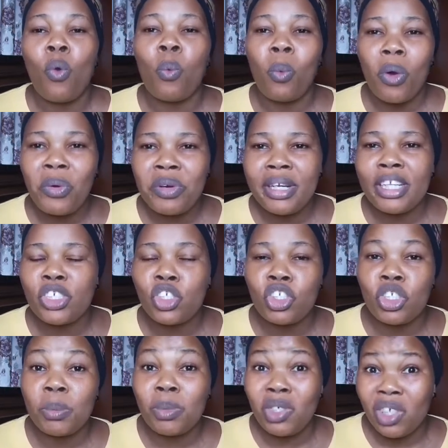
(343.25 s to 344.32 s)
one
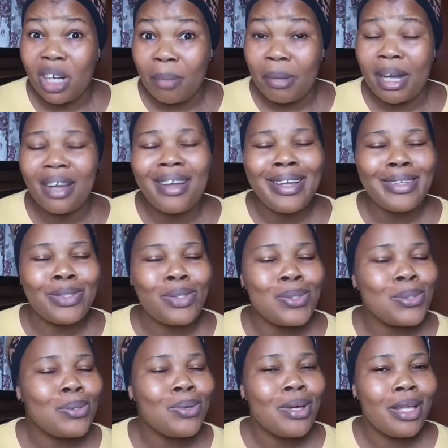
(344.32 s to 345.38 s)
relationship drama
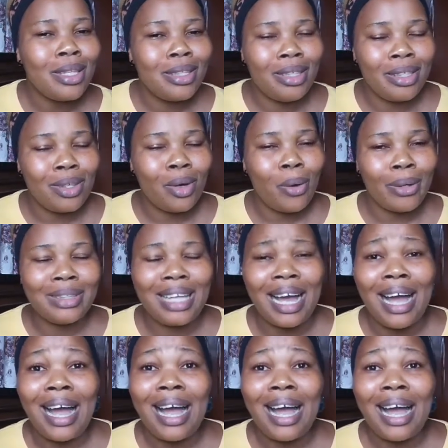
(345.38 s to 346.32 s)
to the other.